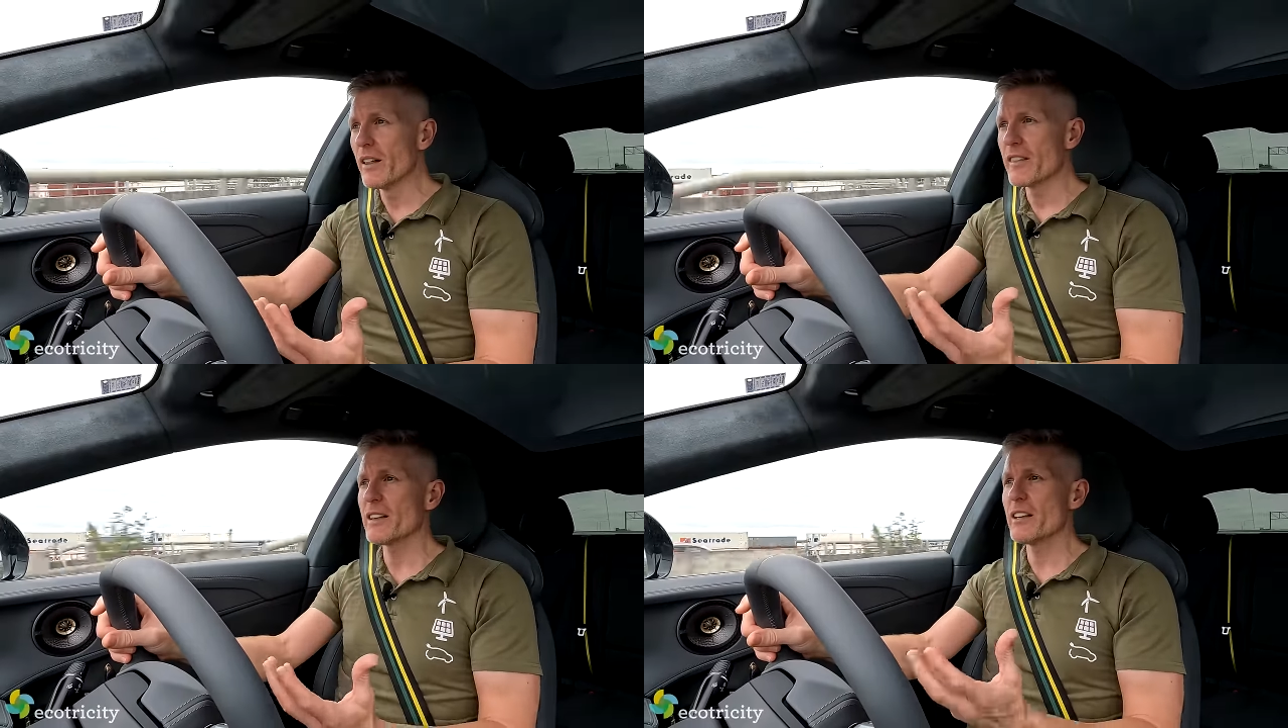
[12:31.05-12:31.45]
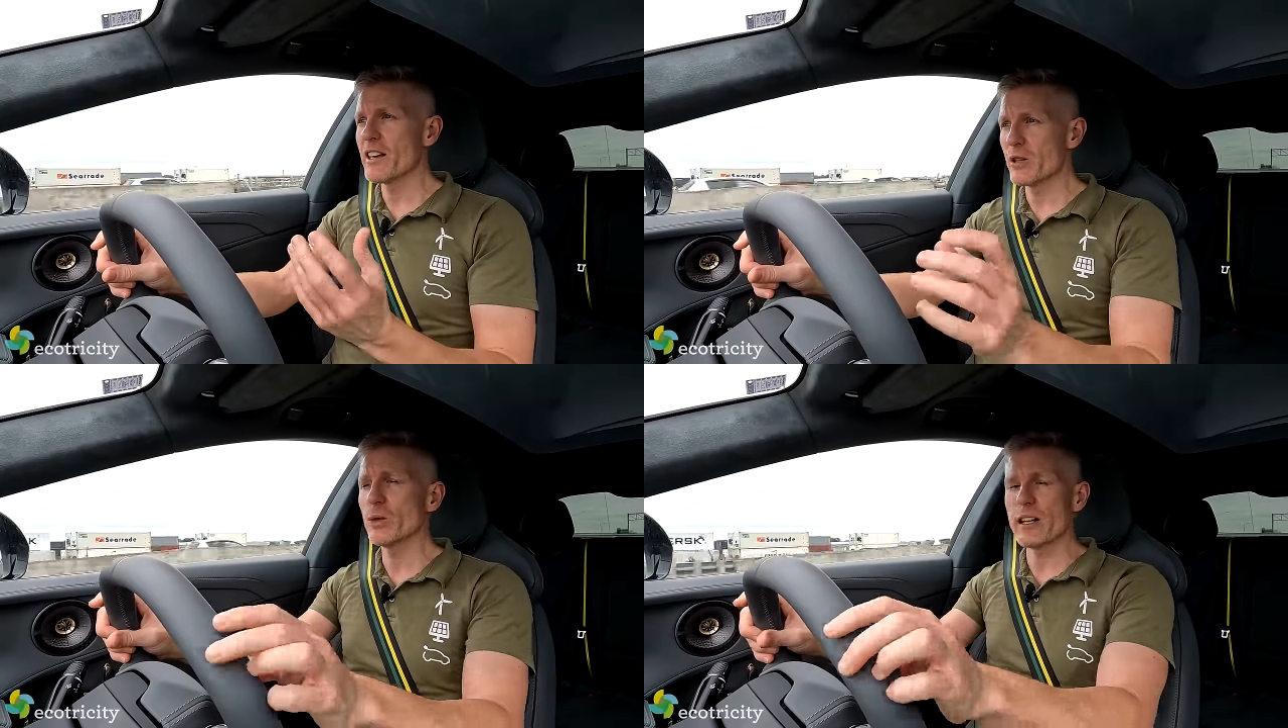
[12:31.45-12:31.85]
then yeah,
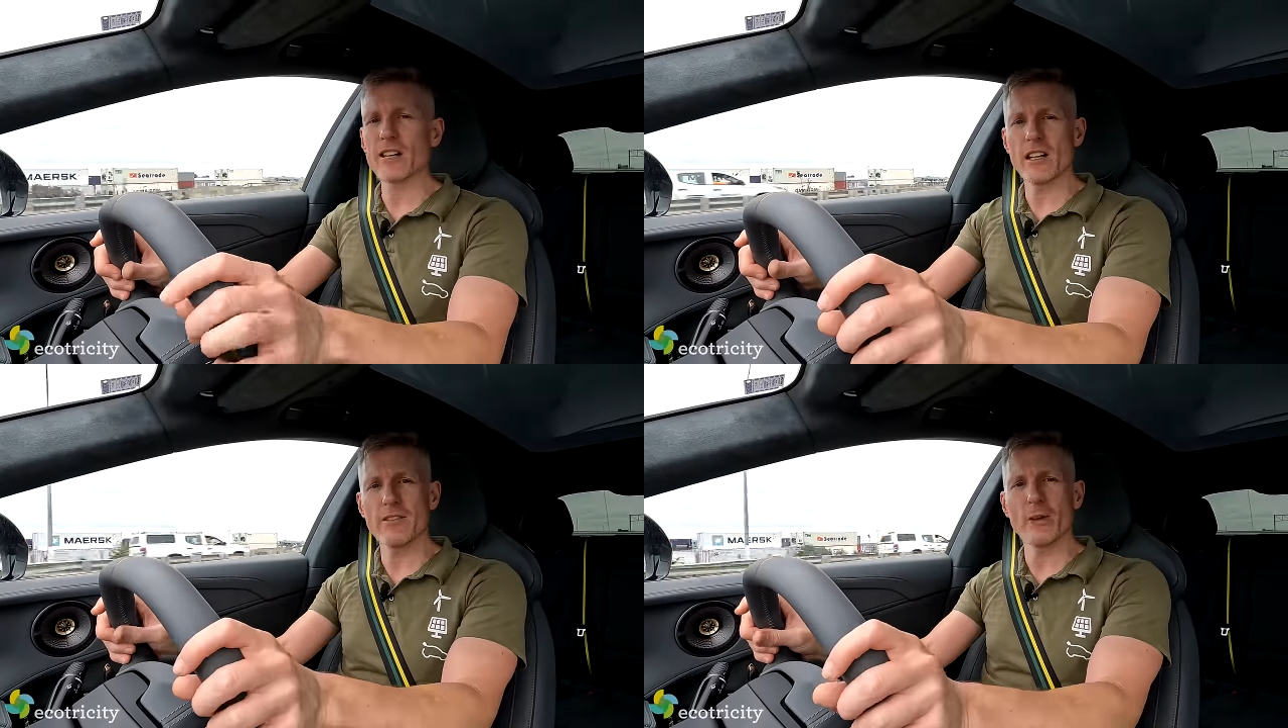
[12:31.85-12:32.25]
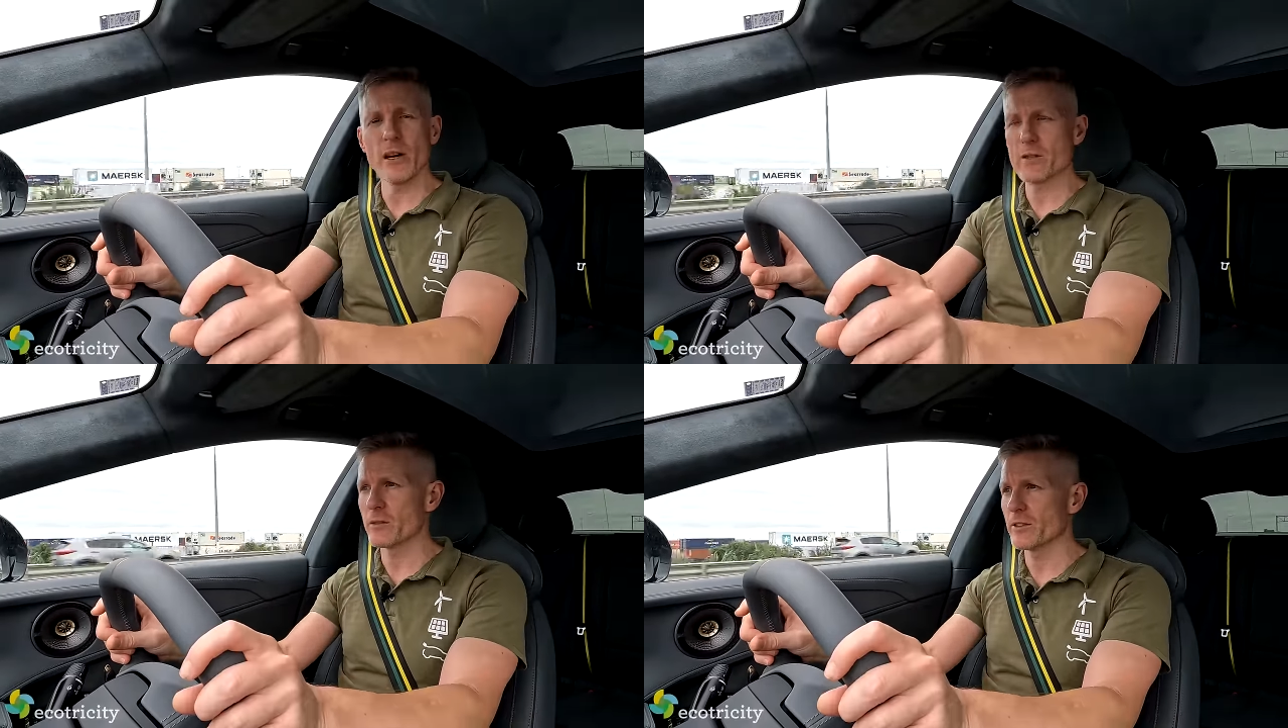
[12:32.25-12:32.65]
you'll get that
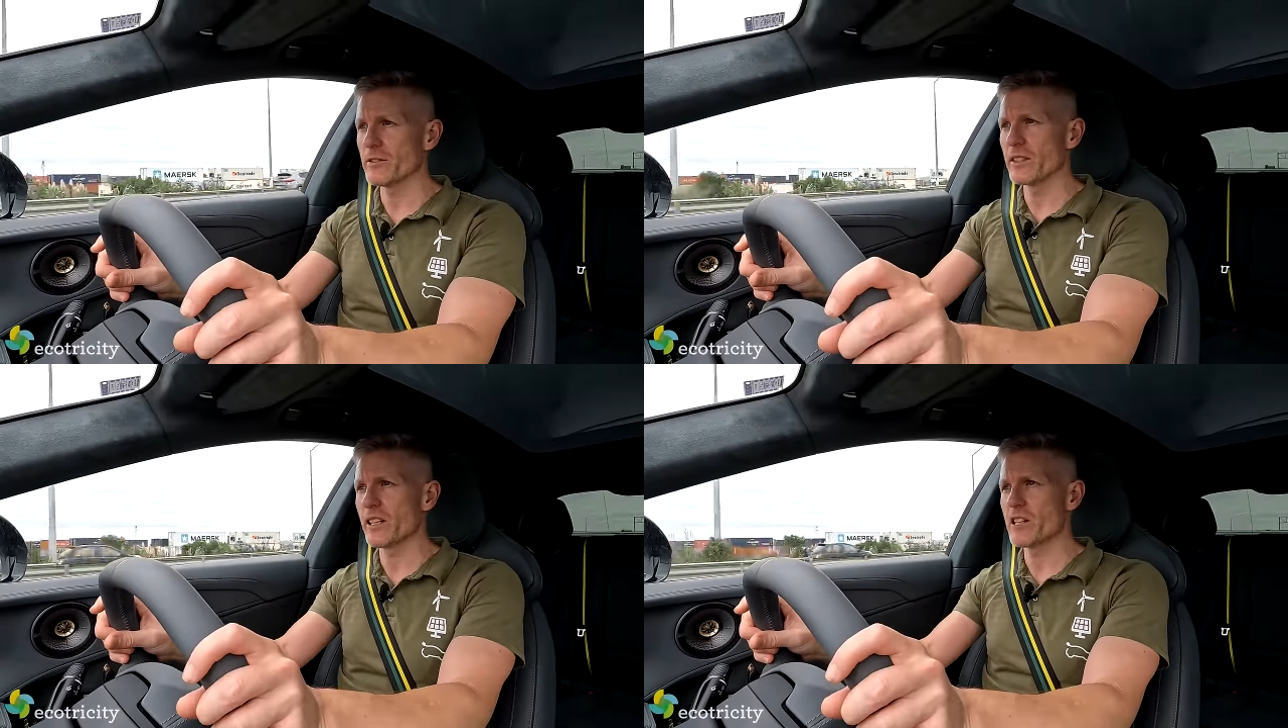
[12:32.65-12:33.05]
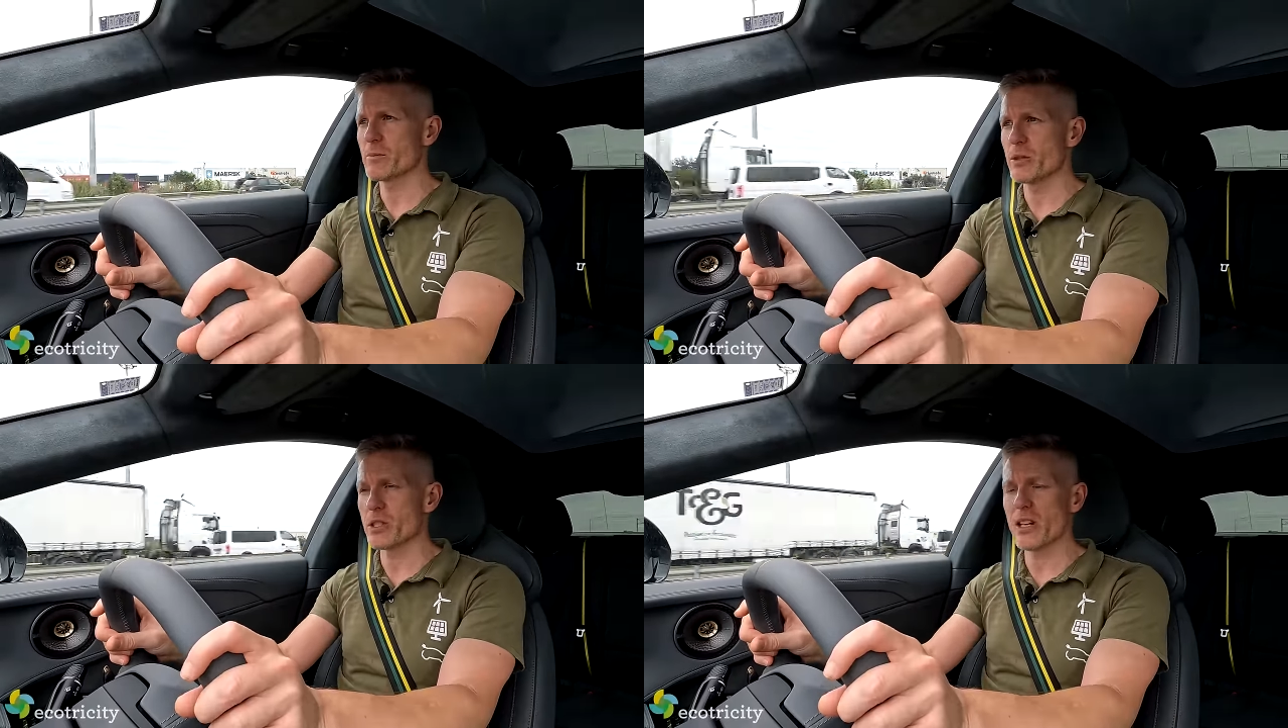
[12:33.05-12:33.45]
450 Ks
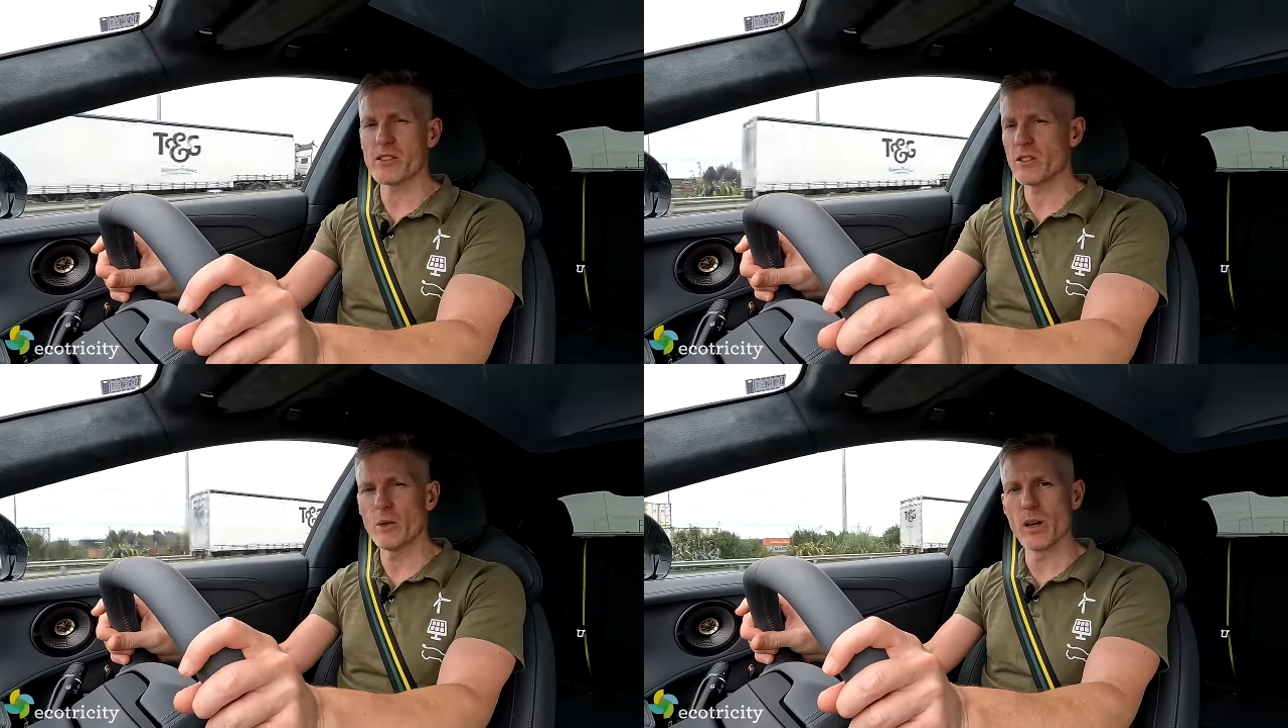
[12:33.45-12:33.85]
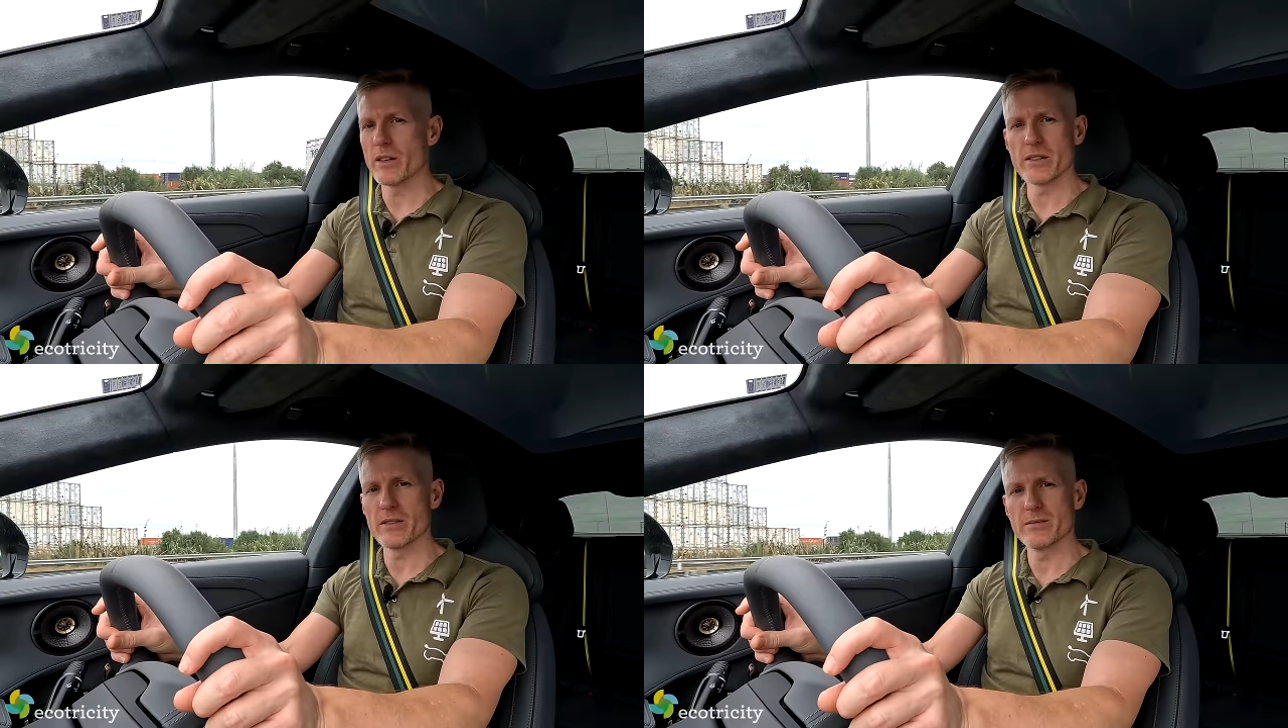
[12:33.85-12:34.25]
per charge, no
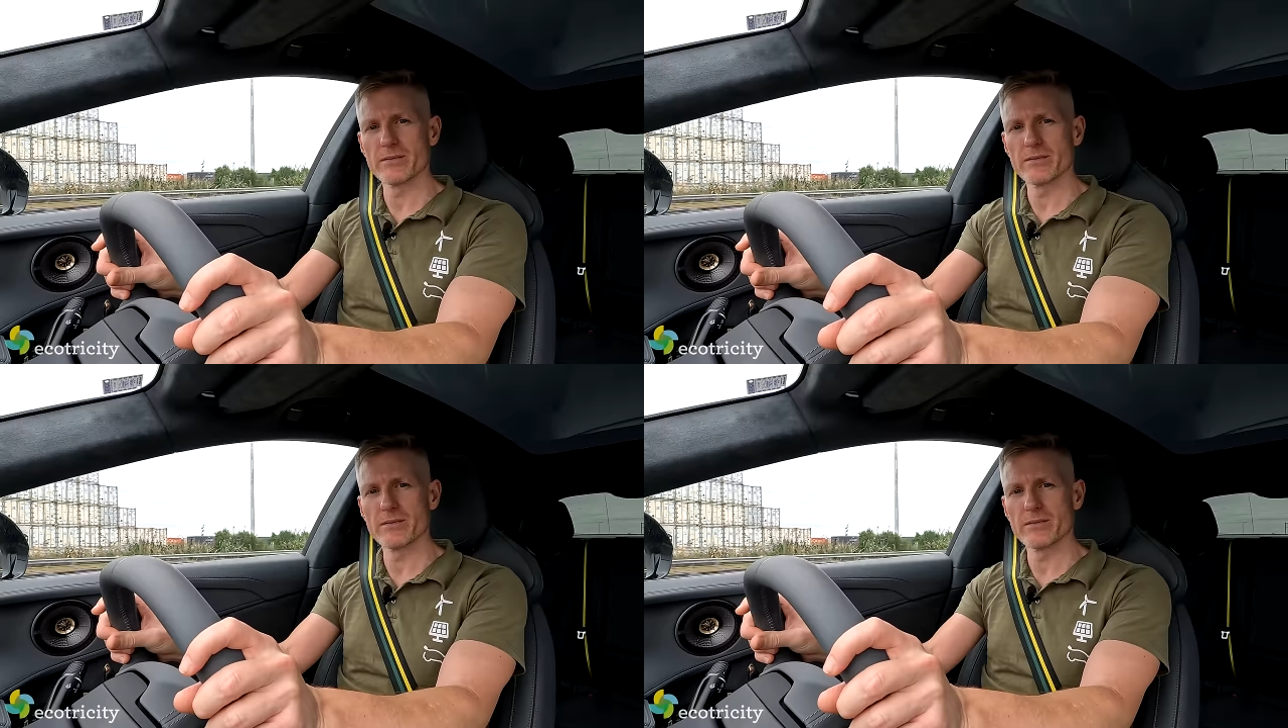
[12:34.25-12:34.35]
worries.